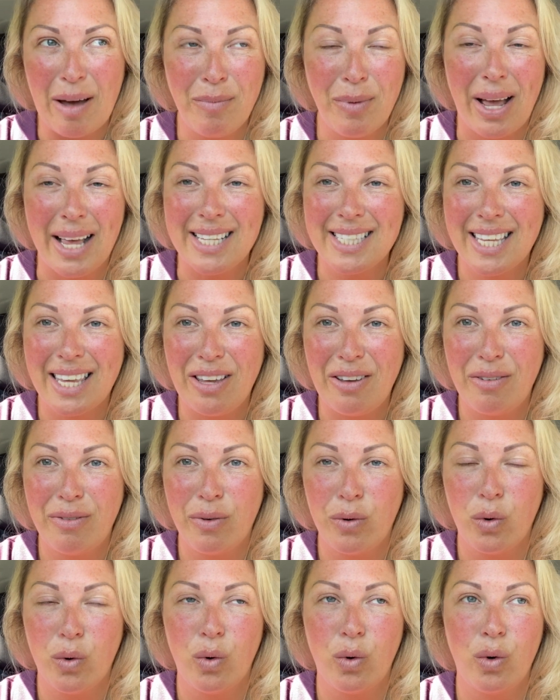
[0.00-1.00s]
I'm not asking
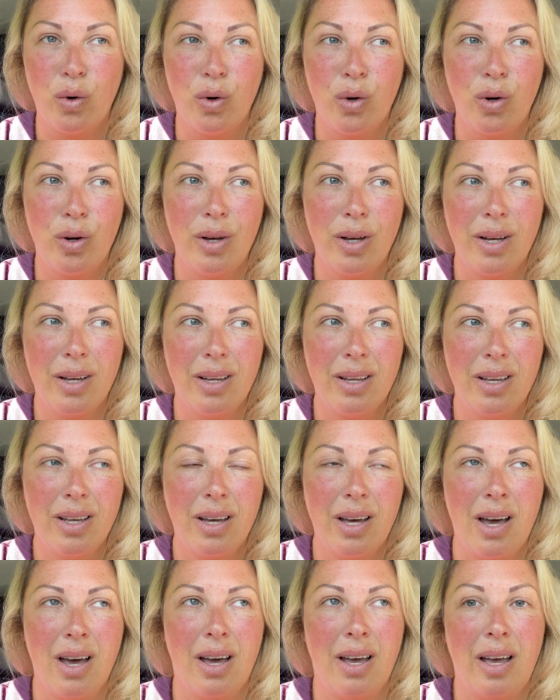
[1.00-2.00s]
for
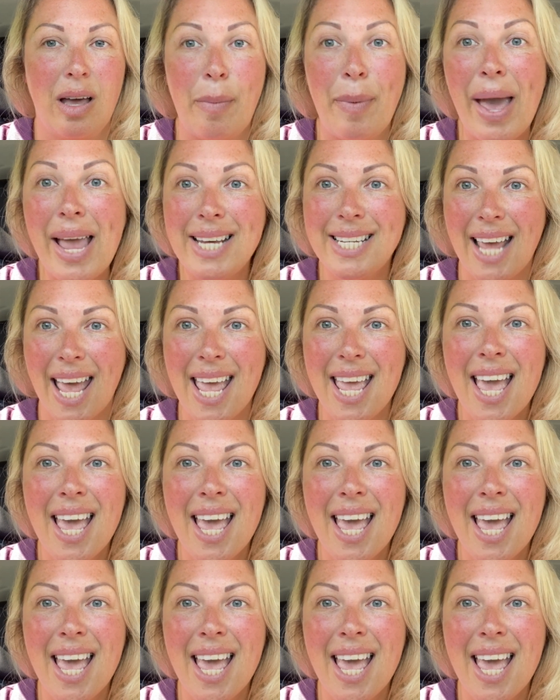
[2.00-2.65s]
a payday,